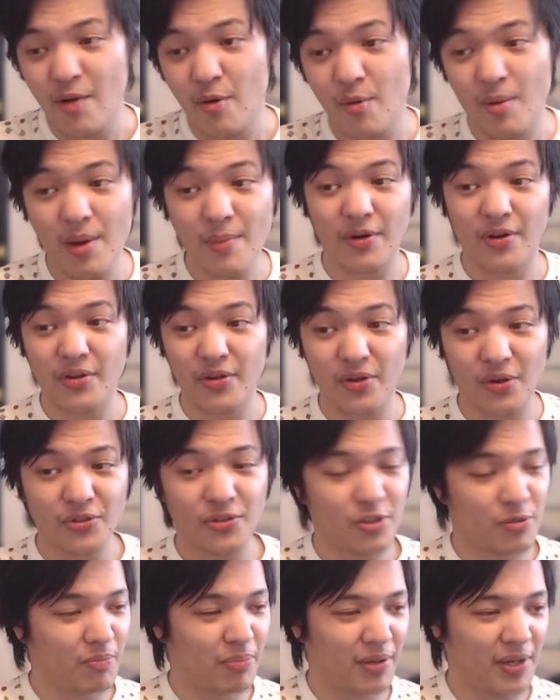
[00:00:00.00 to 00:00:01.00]
Remember, you can
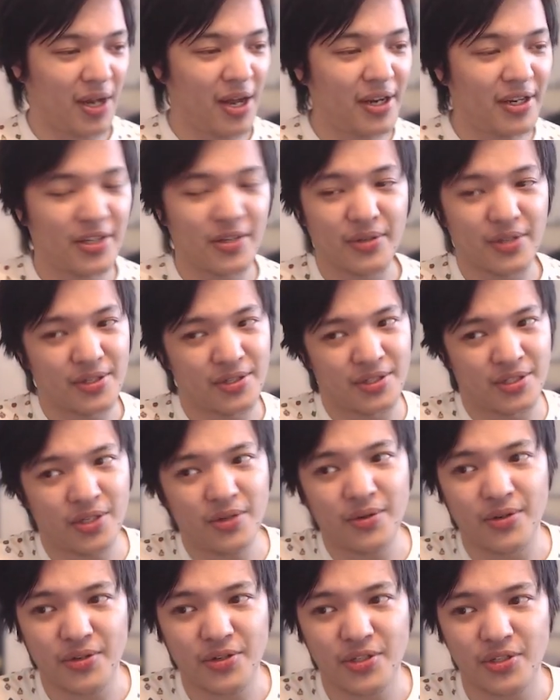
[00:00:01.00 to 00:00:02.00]
also just block units
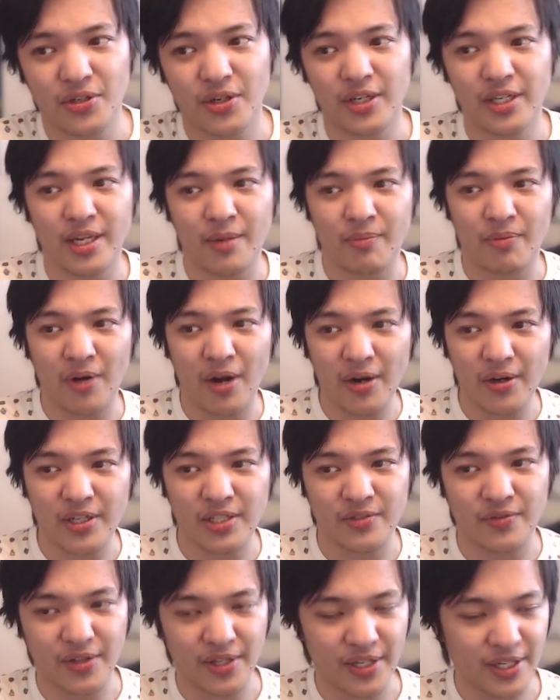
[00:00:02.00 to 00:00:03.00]
too, and you're still gonna get
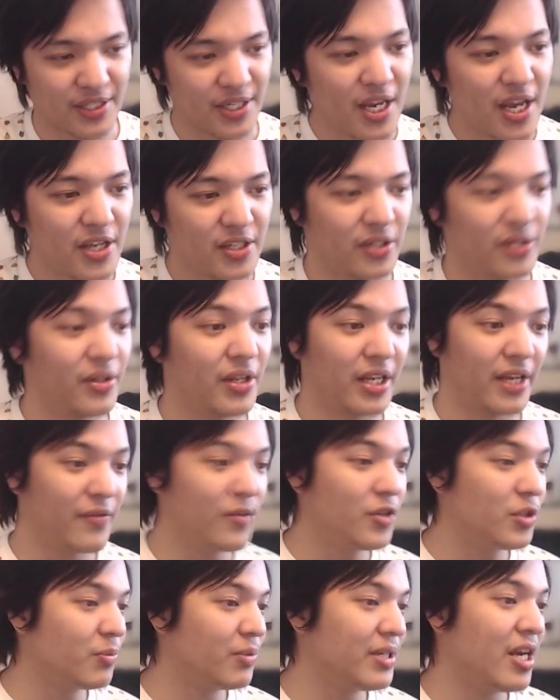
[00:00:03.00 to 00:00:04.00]
progress for this. So like, if
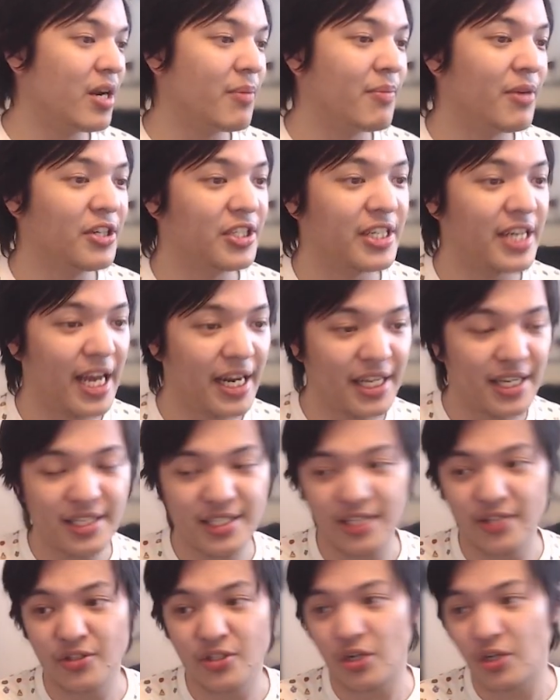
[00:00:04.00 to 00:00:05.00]
you just put down a bunch of
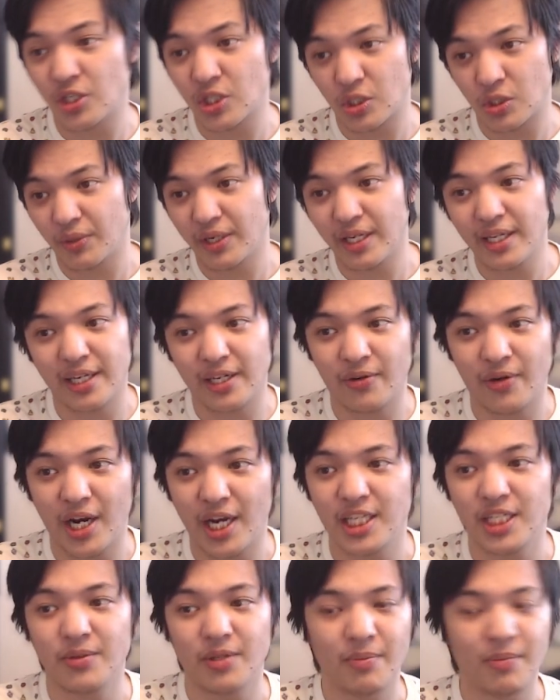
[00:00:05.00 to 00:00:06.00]
Yetis and you start swinging like
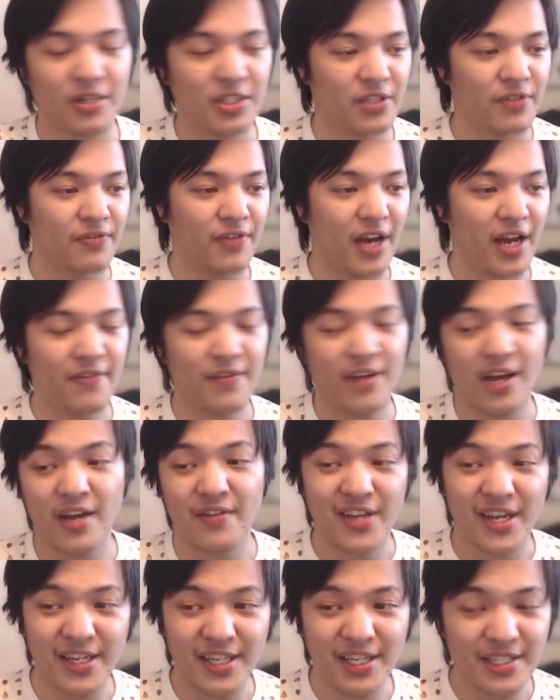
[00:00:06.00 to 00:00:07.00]
crazy with a bunch of
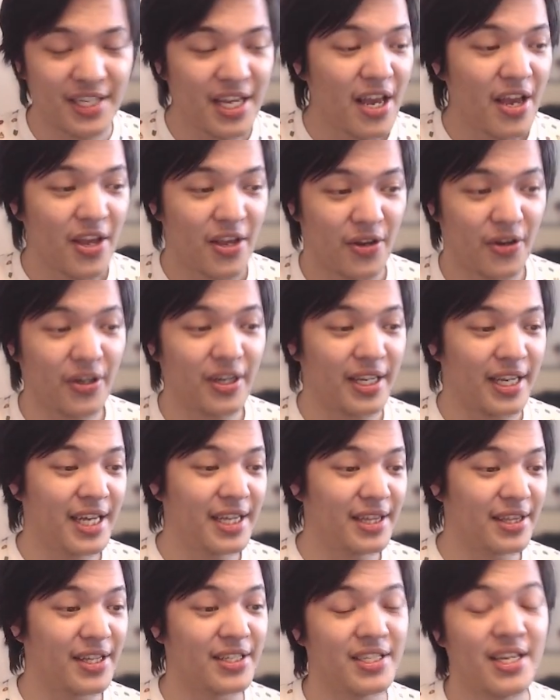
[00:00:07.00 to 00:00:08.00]
5/5 Yetis, you're gonna
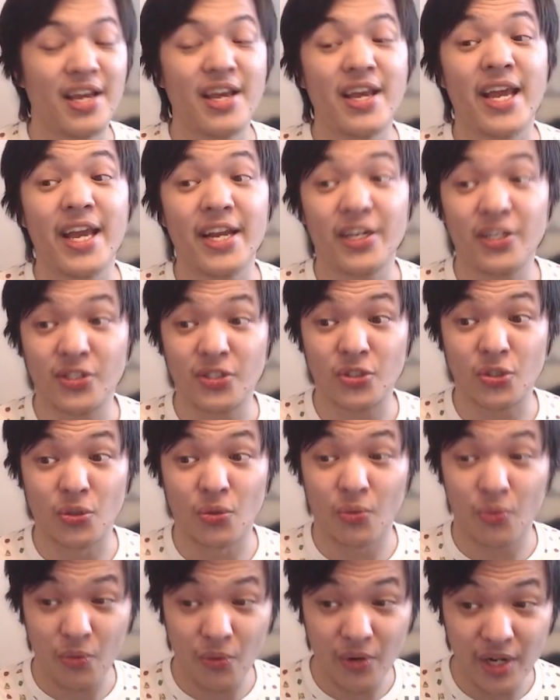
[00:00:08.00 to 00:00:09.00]
hit this
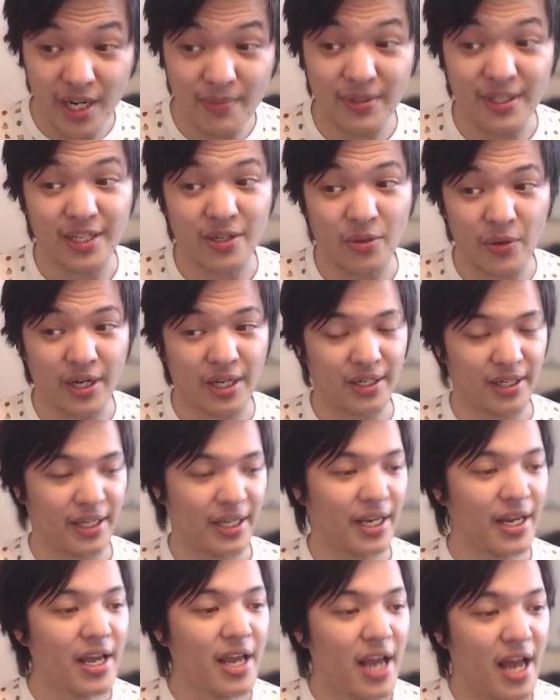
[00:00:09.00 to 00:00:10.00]
extremely
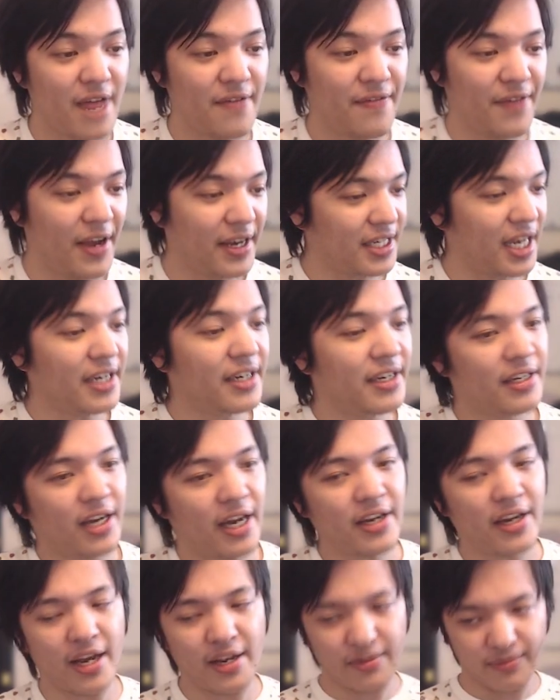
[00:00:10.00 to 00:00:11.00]
quickly. In fact,
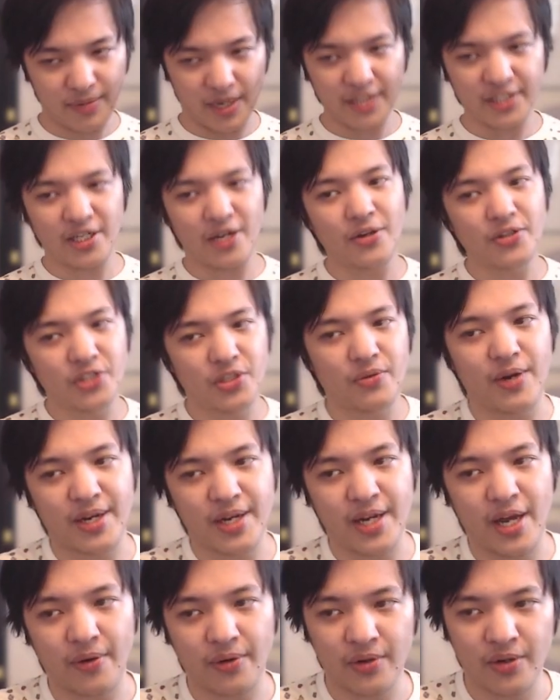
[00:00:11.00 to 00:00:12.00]
I challenge you
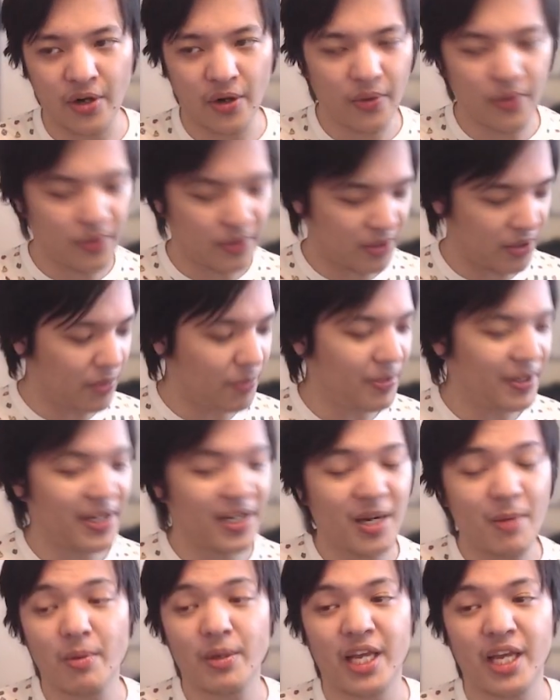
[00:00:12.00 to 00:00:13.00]
right now, go play a
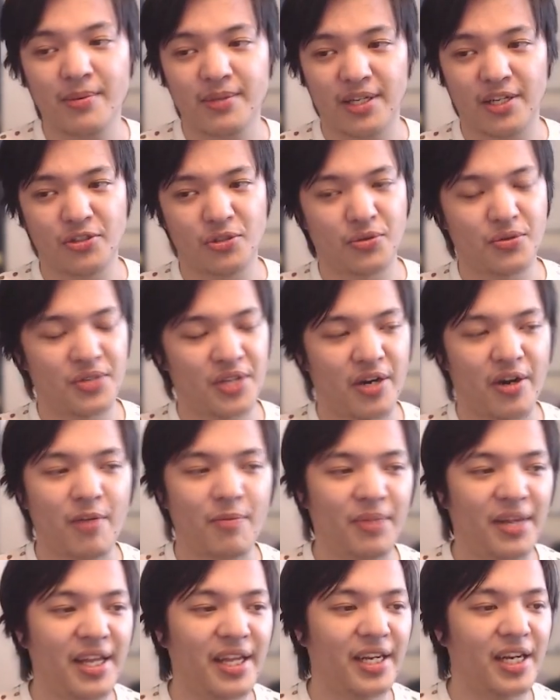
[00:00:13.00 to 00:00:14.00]
couple games of Legend of
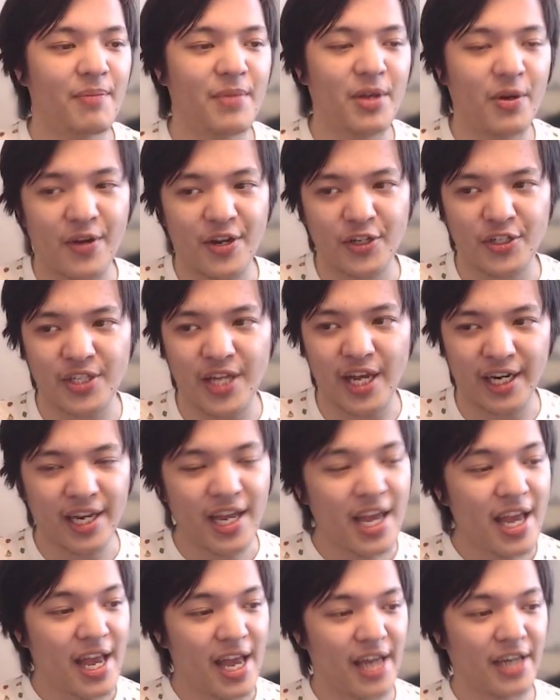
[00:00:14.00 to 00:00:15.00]
Runeterra, play like a mid-range deck,
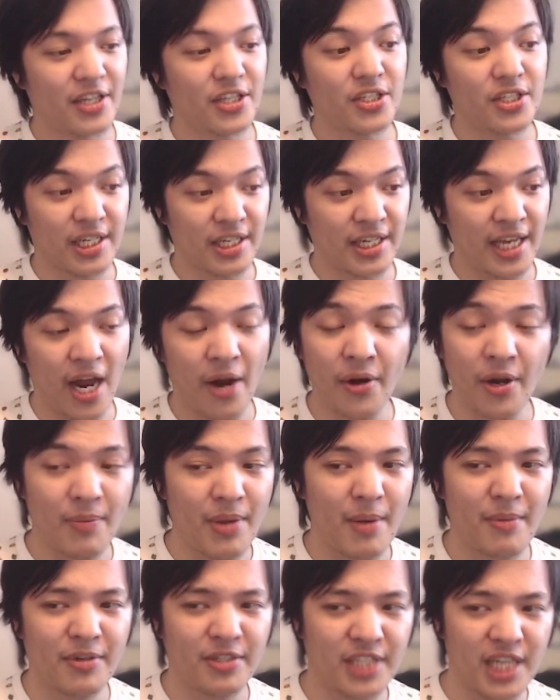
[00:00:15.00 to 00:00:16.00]
and just count up
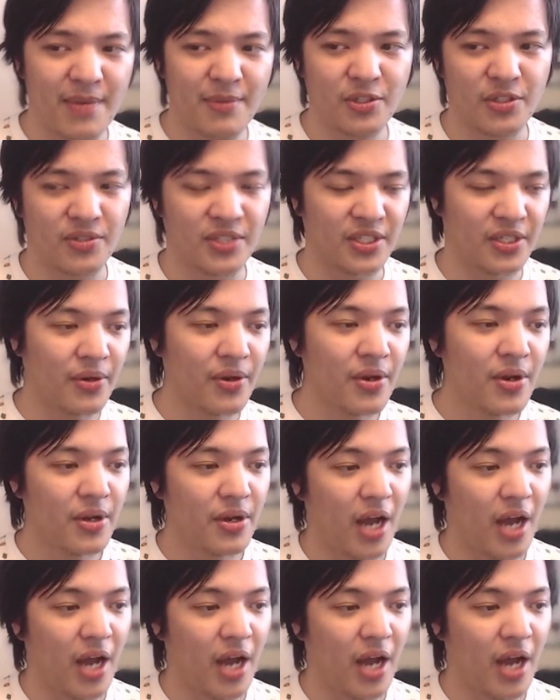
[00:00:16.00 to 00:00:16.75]
how much damage you do.